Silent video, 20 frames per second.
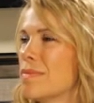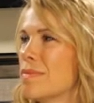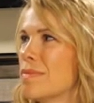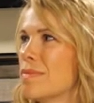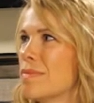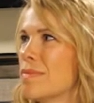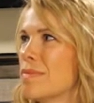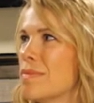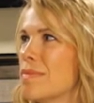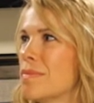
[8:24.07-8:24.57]

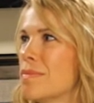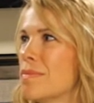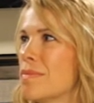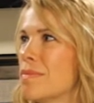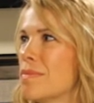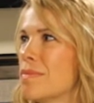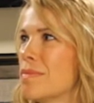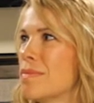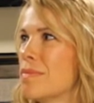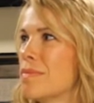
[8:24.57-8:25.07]

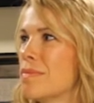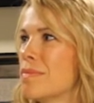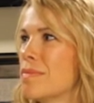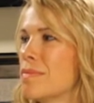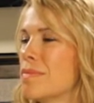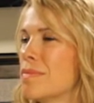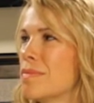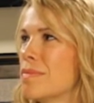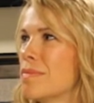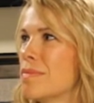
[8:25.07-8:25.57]

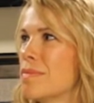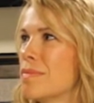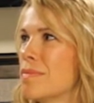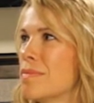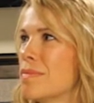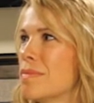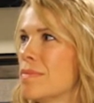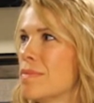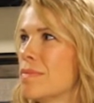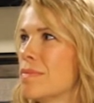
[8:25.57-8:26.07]

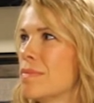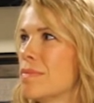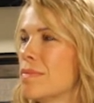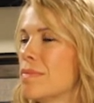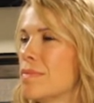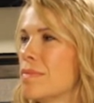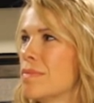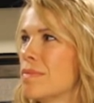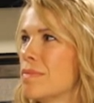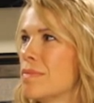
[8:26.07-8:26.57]

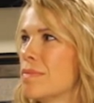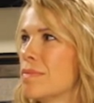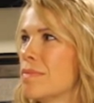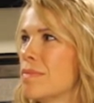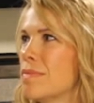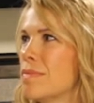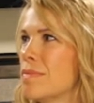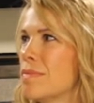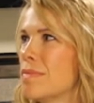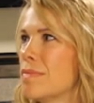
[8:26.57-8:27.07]

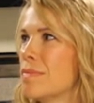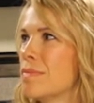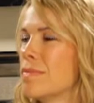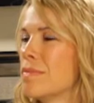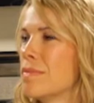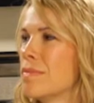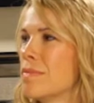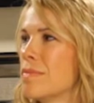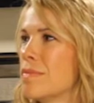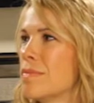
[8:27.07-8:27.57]

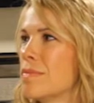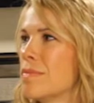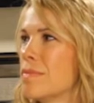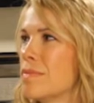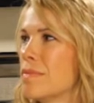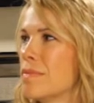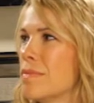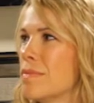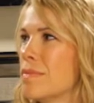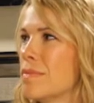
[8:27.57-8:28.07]

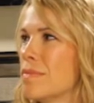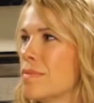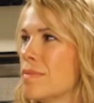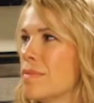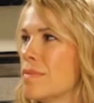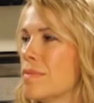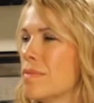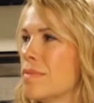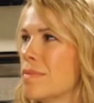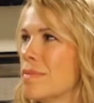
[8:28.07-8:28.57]

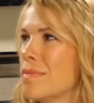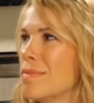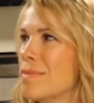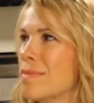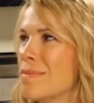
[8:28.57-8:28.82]
(silent)